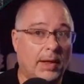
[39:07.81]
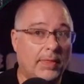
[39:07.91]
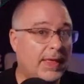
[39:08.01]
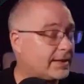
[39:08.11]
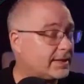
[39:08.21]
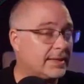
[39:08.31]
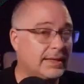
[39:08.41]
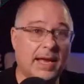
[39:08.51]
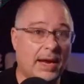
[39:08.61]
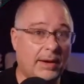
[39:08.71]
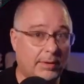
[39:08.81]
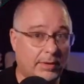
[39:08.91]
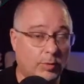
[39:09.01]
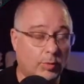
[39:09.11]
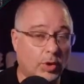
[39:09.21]
That's not
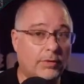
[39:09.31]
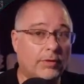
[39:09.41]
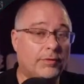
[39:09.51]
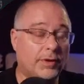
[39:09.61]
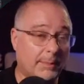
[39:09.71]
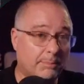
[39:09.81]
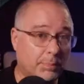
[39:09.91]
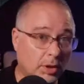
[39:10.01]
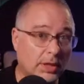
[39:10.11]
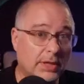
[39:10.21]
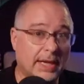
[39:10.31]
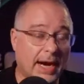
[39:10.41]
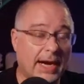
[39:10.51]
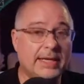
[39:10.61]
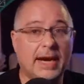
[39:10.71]
the work for that booklet that
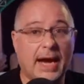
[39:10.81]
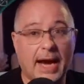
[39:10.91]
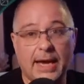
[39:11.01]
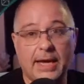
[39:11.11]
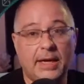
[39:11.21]
I did. I